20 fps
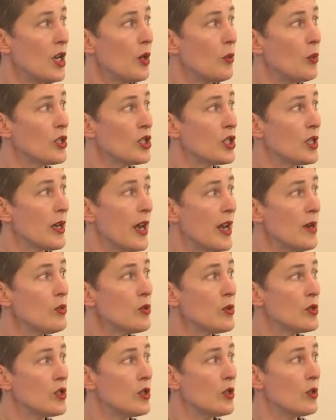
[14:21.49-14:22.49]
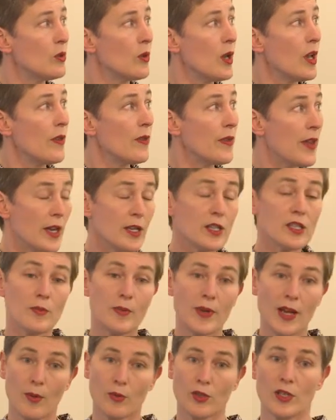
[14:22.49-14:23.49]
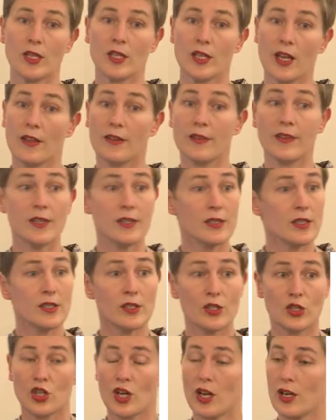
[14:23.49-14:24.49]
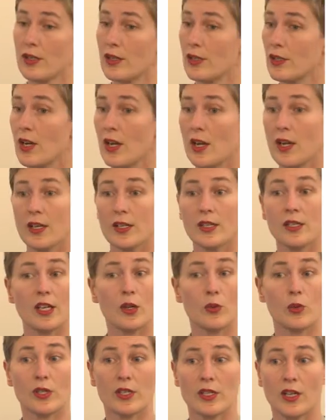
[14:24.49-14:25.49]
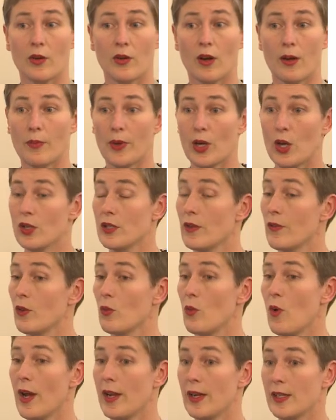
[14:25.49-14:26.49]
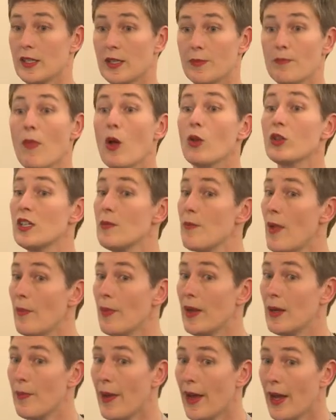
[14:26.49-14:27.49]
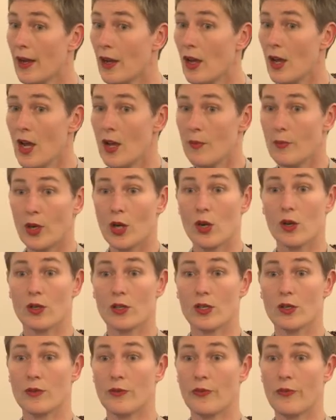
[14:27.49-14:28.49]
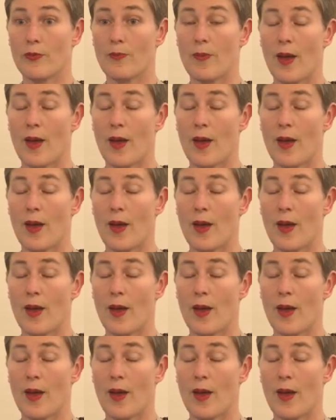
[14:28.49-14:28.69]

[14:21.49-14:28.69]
which enables you then to be able to say, this is just sequence error because of the way it's multi-mapping back, because of